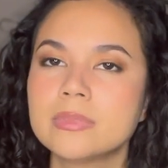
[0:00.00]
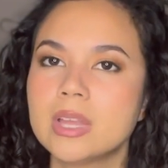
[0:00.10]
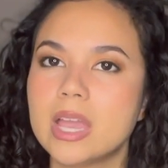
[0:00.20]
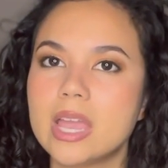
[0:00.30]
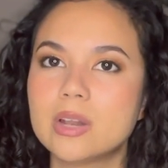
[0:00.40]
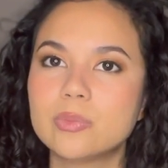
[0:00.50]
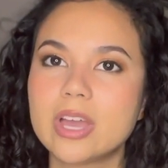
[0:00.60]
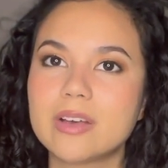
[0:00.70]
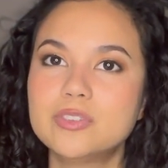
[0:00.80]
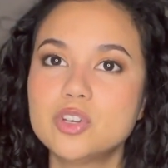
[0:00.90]
And we
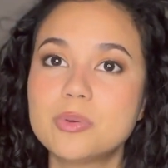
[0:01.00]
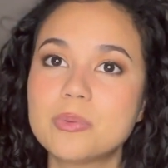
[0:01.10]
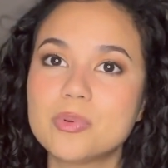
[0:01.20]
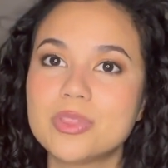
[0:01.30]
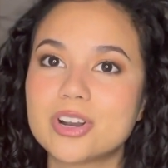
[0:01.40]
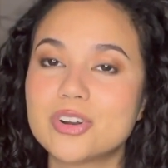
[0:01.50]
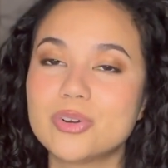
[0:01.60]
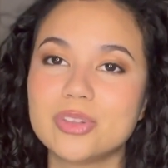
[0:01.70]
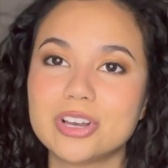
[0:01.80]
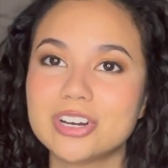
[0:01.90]
have 2 people that are no
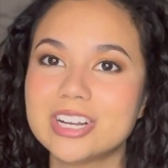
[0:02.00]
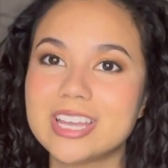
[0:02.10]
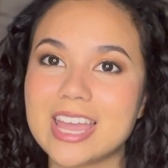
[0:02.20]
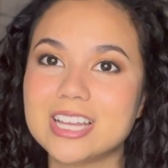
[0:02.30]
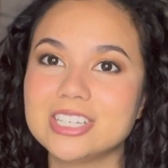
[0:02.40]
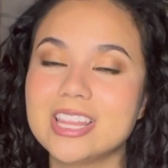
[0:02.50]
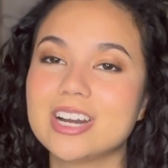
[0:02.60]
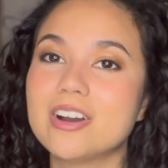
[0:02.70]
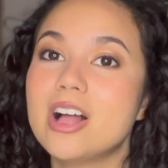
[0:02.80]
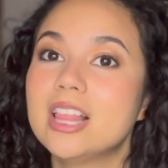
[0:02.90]
longer engaged and
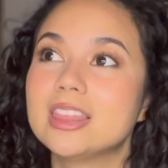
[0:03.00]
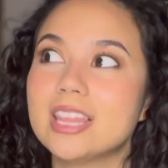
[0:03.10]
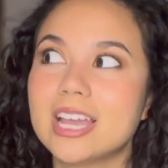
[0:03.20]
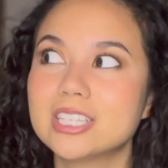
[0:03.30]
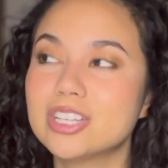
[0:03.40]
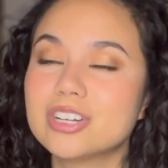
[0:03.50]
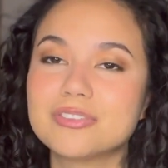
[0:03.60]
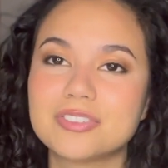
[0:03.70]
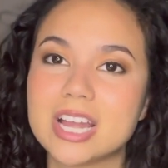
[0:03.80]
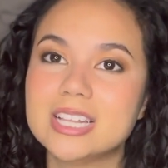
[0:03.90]
they're lying to their
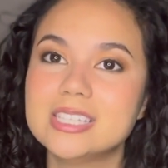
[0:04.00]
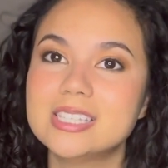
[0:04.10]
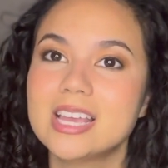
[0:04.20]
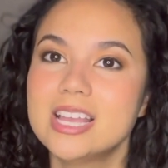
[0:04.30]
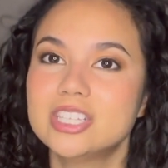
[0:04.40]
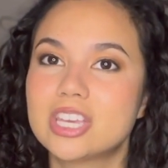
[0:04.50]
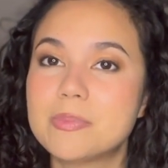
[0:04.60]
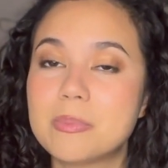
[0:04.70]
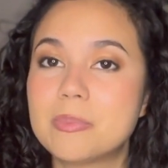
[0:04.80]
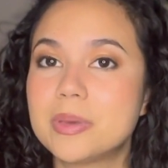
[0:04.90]
friends to keep
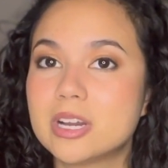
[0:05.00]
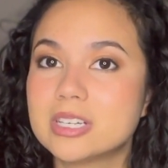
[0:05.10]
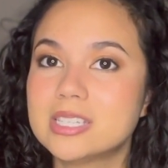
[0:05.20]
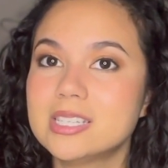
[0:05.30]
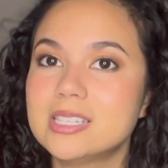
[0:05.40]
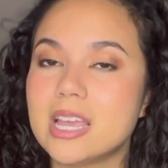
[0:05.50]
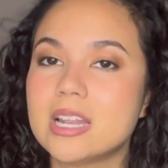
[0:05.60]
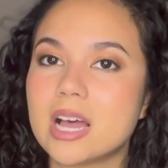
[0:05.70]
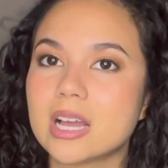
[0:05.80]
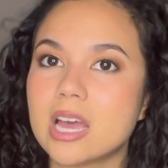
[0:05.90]
up appearances and
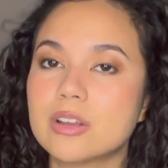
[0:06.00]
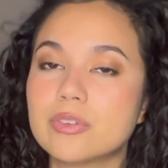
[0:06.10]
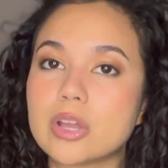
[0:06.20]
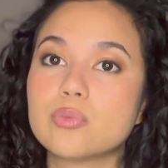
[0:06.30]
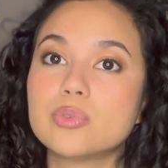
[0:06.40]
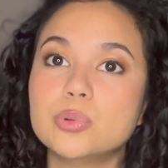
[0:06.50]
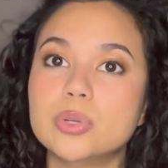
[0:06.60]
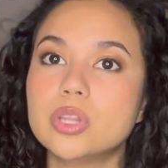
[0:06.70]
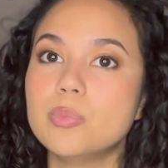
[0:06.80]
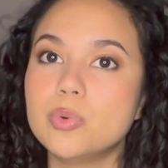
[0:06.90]
not kind of like
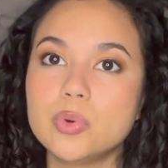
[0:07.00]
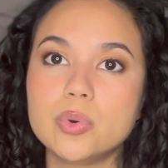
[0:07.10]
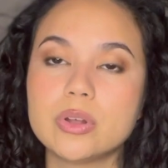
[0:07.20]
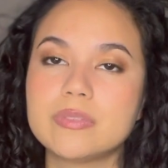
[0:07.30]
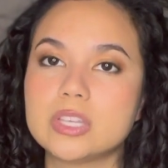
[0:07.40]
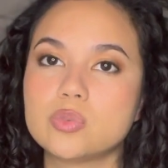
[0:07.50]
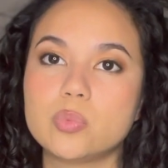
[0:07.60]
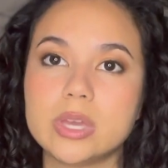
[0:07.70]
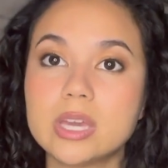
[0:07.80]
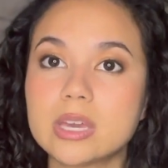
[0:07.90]
ruin the mood of this
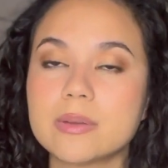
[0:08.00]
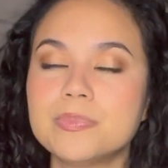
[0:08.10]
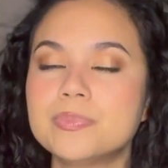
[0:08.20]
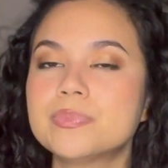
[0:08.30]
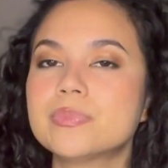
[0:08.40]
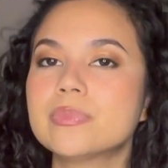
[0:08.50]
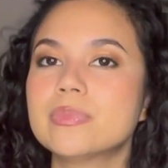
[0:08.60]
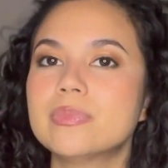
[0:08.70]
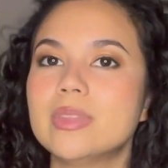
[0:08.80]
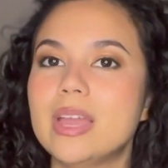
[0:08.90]
week
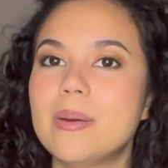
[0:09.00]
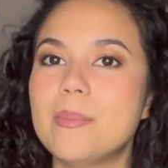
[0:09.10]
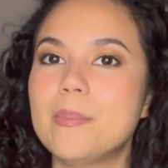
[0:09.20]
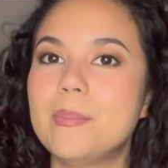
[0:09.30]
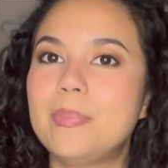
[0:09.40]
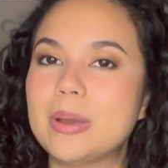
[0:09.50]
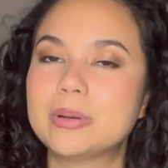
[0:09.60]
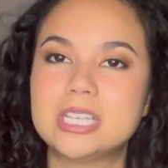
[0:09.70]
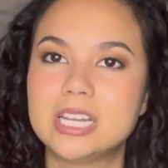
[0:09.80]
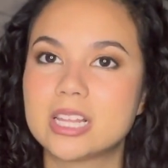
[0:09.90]
by
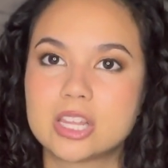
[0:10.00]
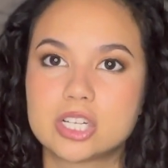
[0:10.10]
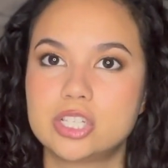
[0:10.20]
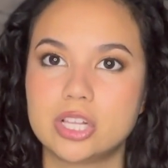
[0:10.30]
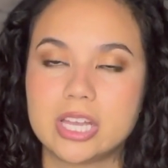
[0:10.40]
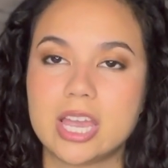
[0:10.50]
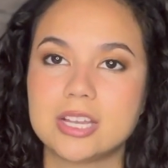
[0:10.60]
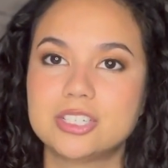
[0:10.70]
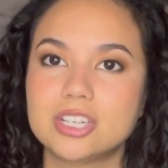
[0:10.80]
pretending that they're still engaged.